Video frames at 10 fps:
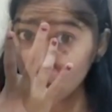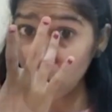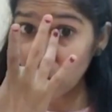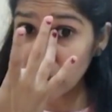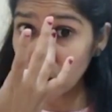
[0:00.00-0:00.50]

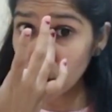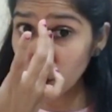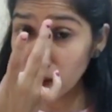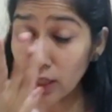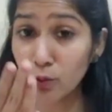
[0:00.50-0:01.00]
now what
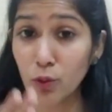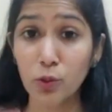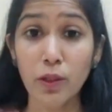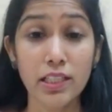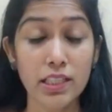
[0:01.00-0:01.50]
we are
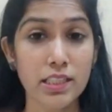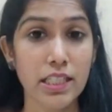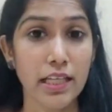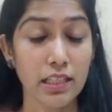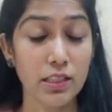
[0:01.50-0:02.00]
going to
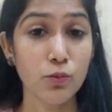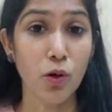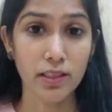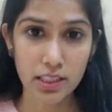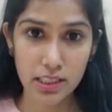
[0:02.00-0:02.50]
understand is
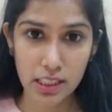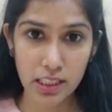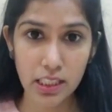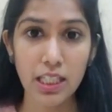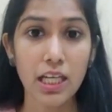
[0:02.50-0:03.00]
what is
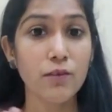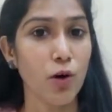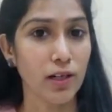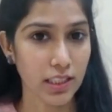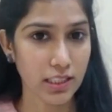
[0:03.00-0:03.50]
DT and
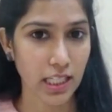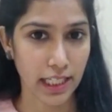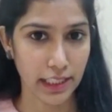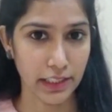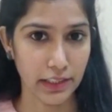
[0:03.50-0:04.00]
what is
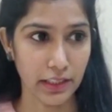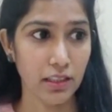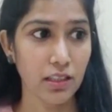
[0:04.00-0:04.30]
ITT.